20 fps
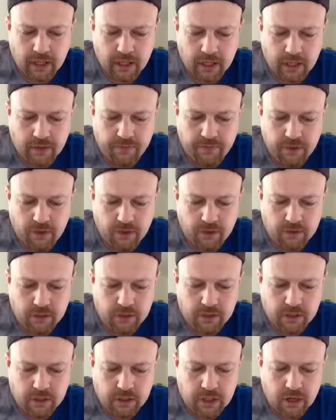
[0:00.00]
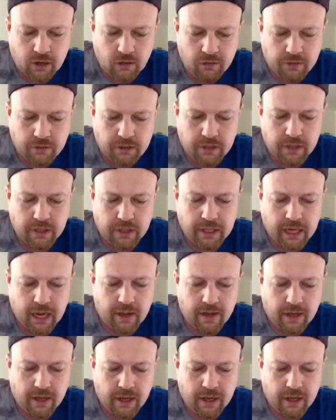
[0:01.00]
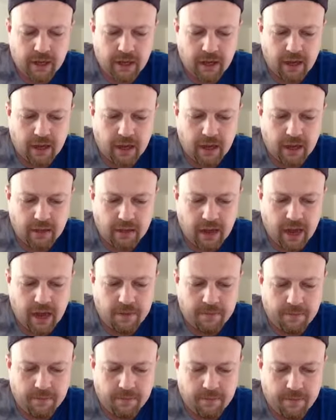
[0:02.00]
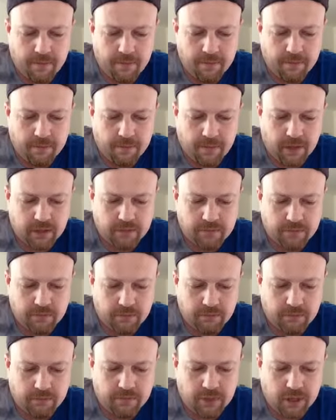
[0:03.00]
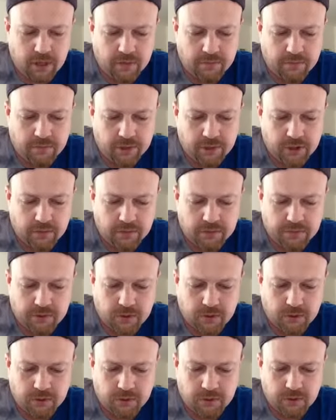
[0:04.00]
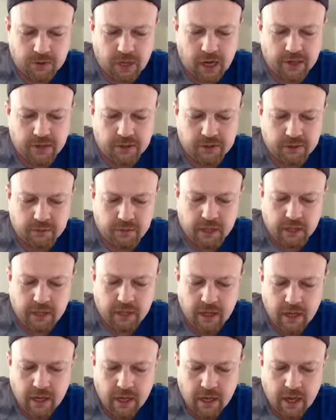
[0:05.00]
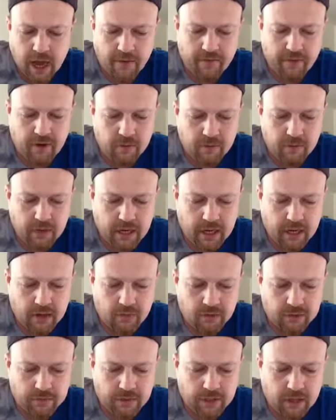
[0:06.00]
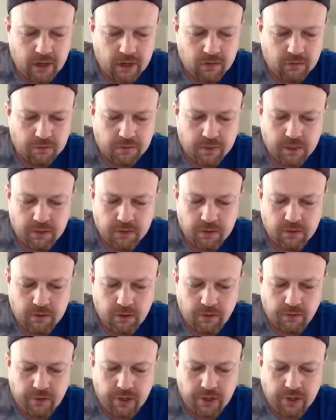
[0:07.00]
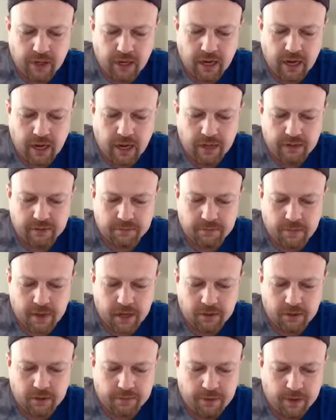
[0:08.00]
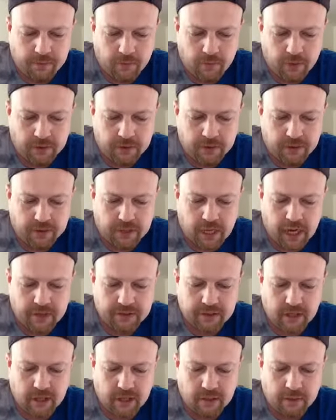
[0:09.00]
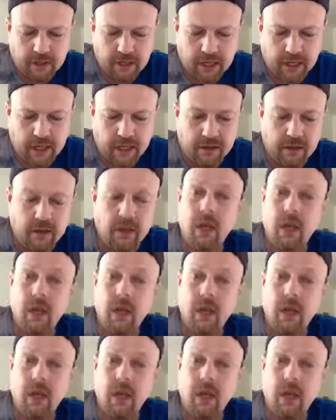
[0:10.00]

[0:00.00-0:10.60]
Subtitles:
If you don't go with Kelly M, but she was so kind and sweet. Have a great weekend and wish me luck with my new career as manager of Pep Boys. The sky's the limit, Ian.